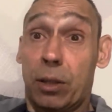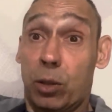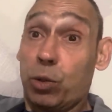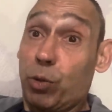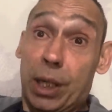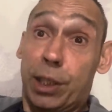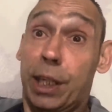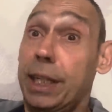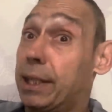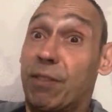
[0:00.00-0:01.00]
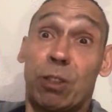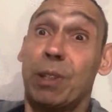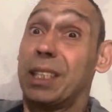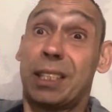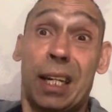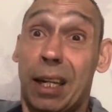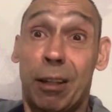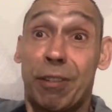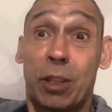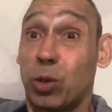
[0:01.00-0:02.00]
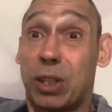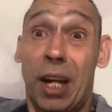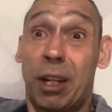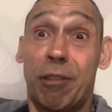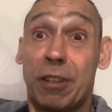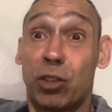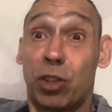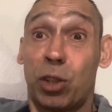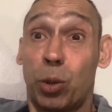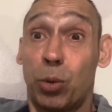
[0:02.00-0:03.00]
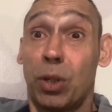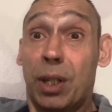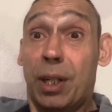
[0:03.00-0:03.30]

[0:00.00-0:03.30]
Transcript: Because really, he never really said anything or done anything to you.